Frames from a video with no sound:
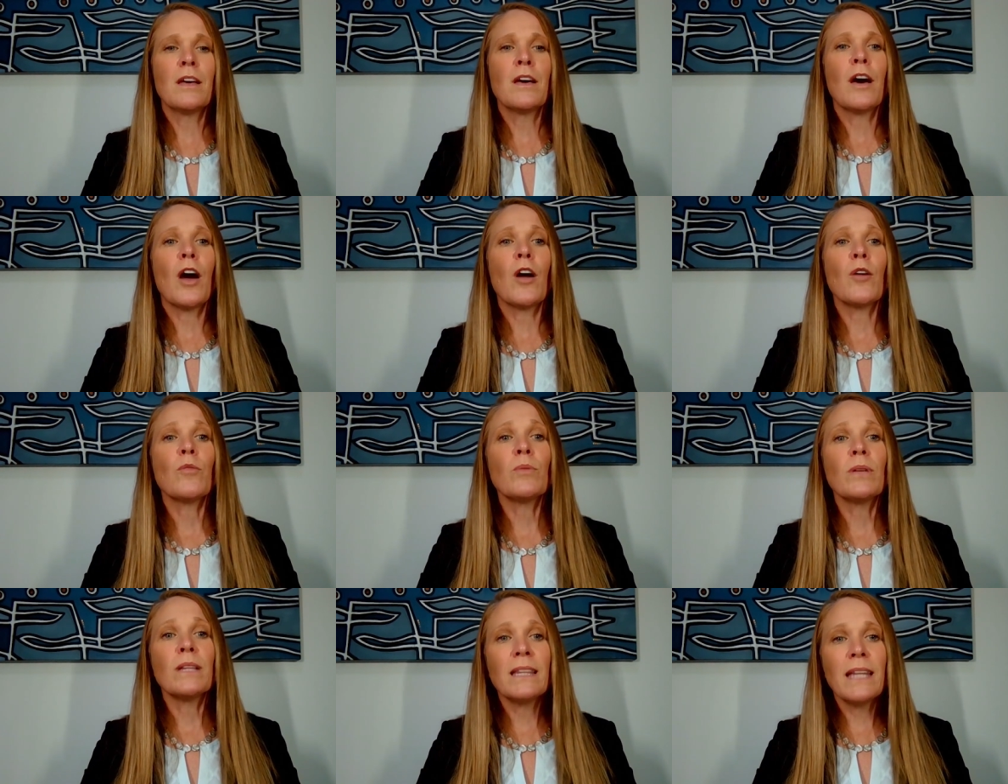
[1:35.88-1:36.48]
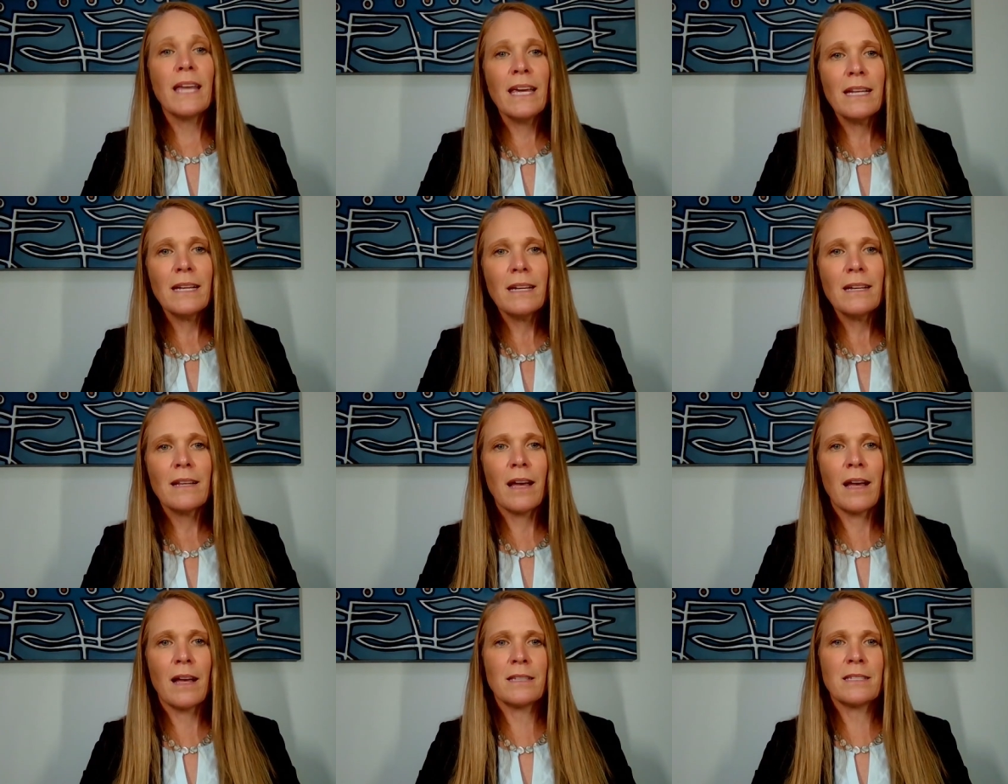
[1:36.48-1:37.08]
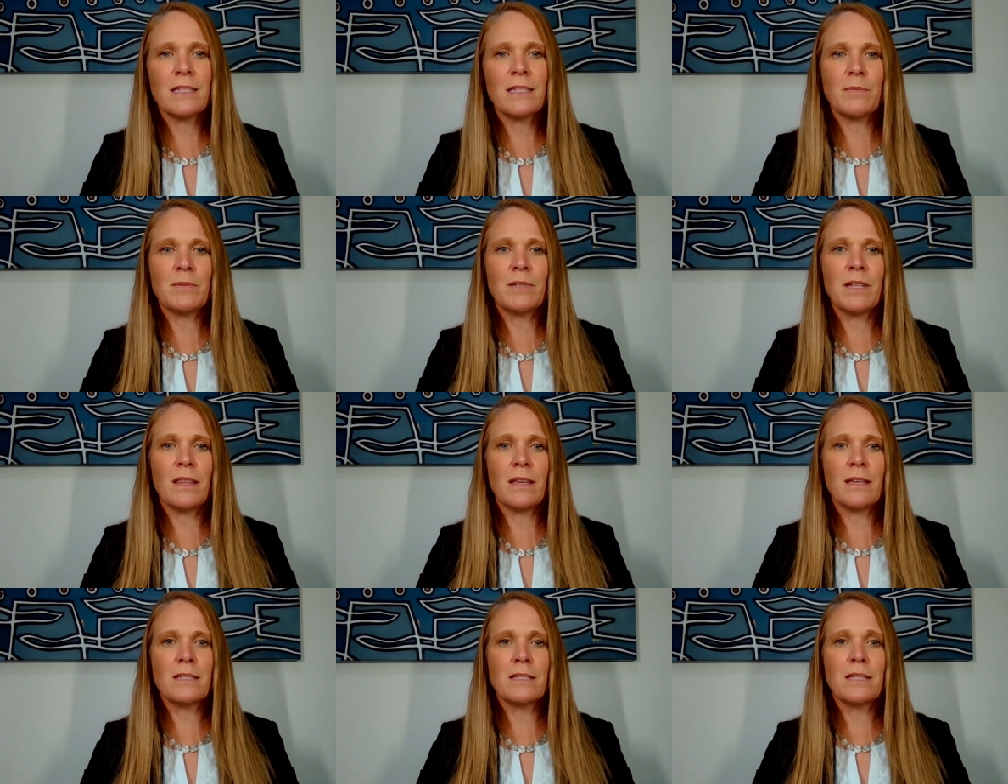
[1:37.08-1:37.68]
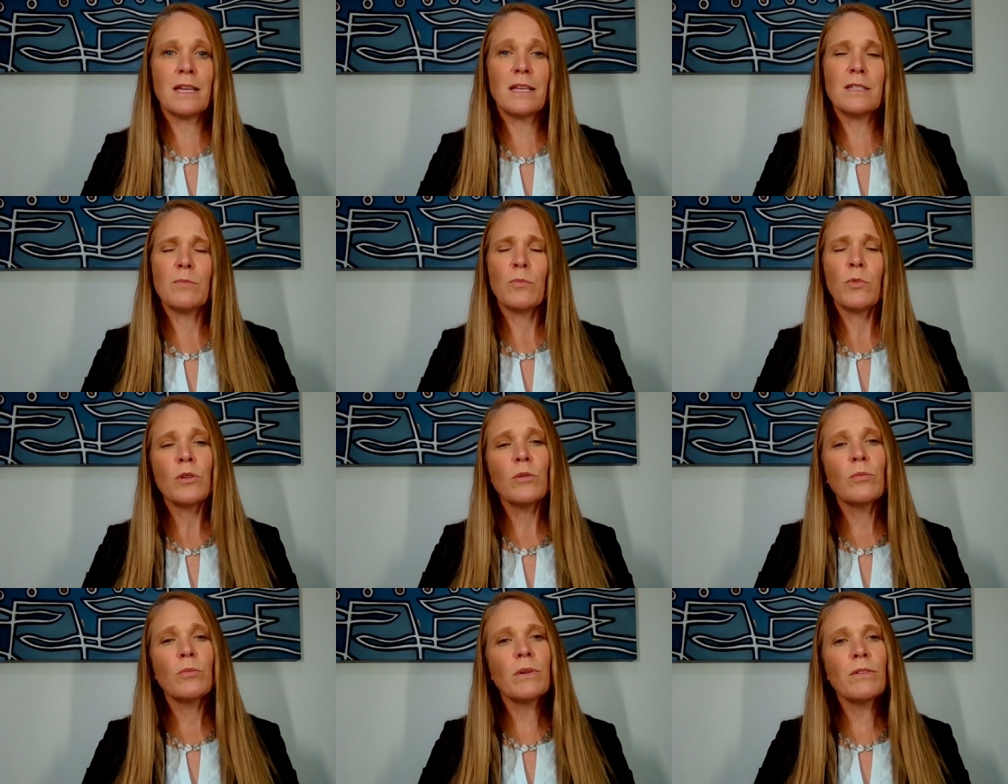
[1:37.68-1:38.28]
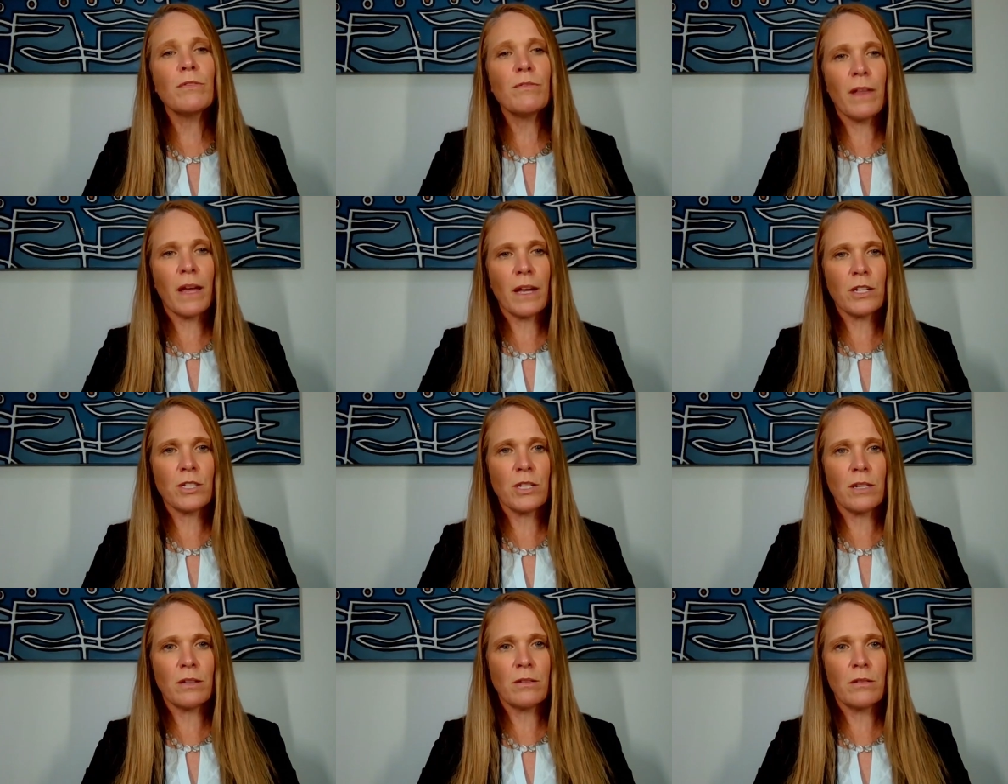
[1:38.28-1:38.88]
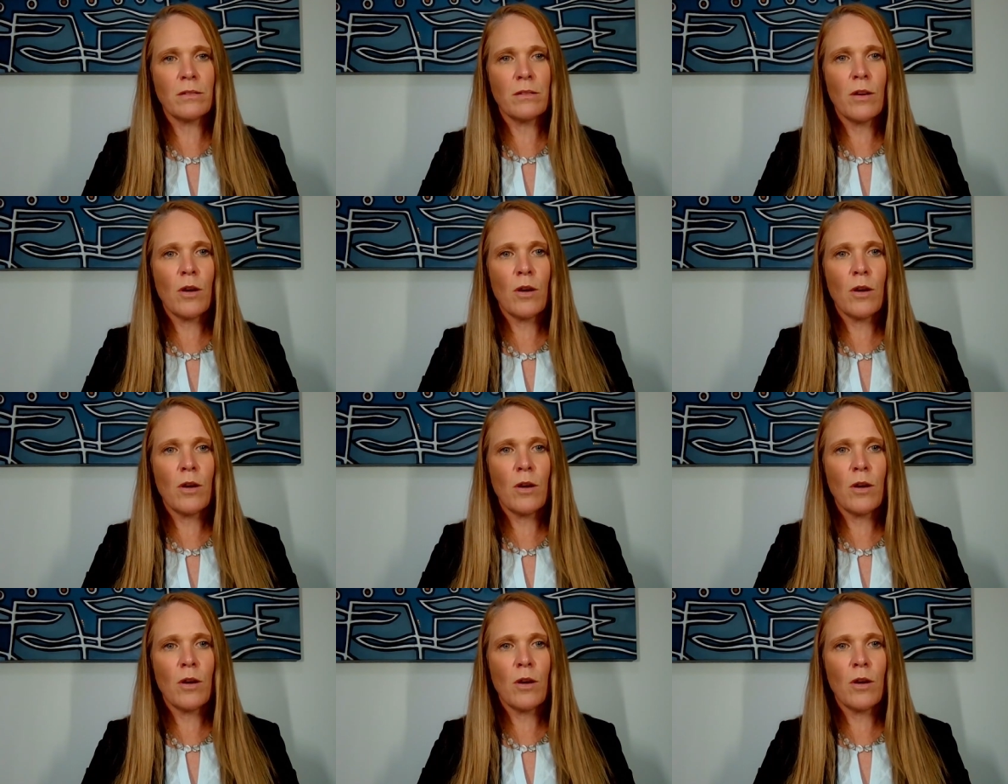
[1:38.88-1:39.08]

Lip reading: A related concept to this is moral reflection.